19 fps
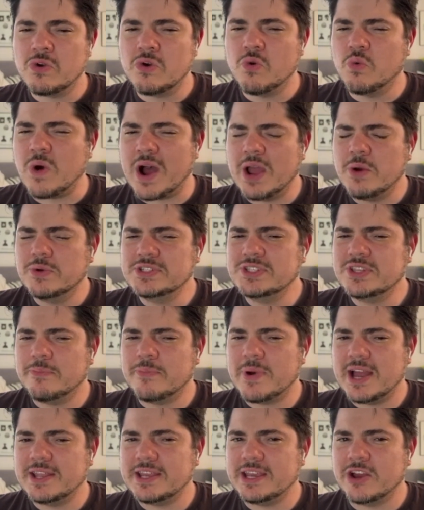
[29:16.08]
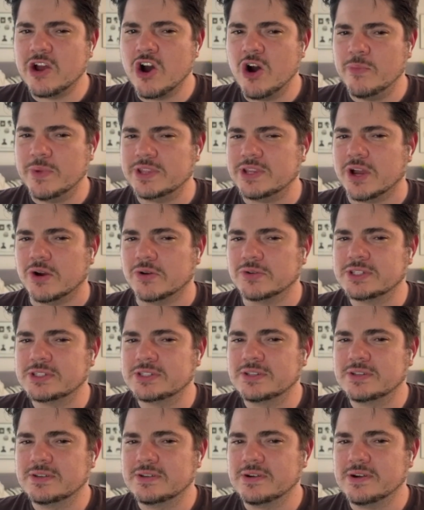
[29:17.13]
why was the body
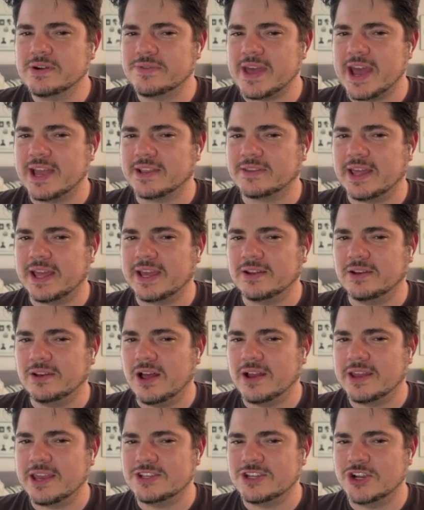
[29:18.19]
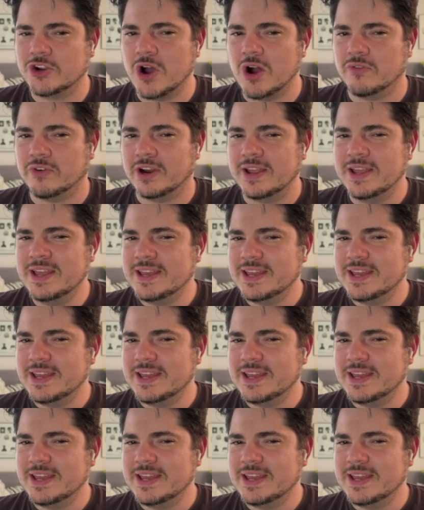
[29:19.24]
comatose that like Lucky took over?